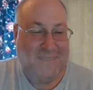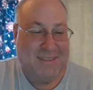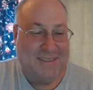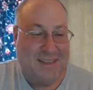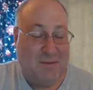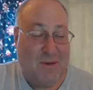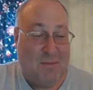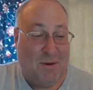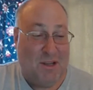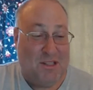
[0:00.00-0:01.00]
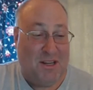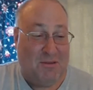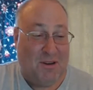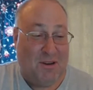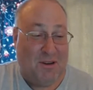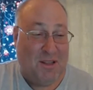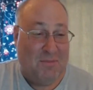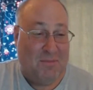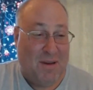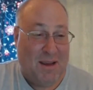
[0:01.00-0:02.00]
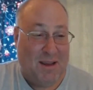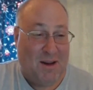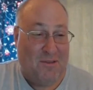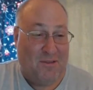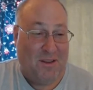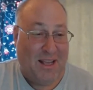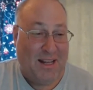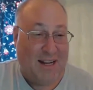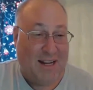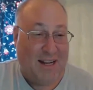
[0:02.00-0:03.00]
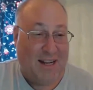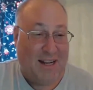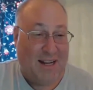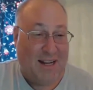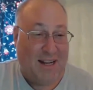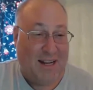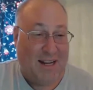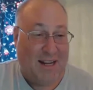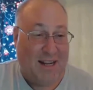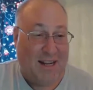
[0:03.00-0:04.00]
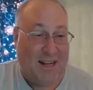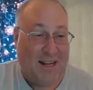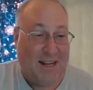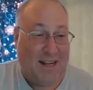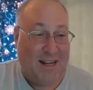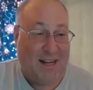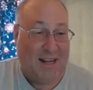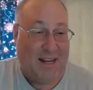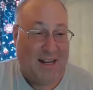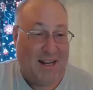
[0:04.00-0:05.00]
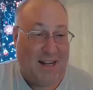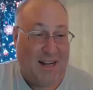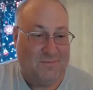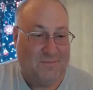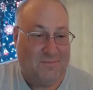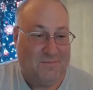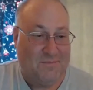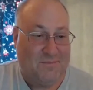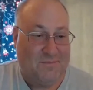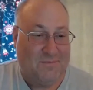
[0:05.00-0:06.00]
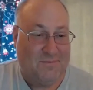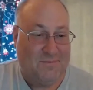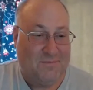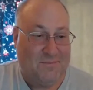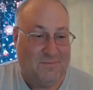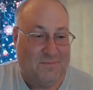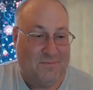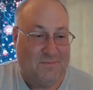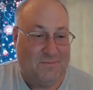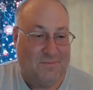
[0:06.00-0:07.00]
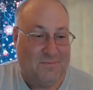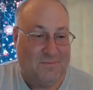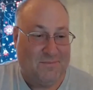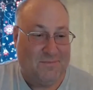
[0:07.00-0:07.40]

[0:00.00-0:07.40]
Give me a bullshit roll. They may go for that. I don't know. Uh, wow.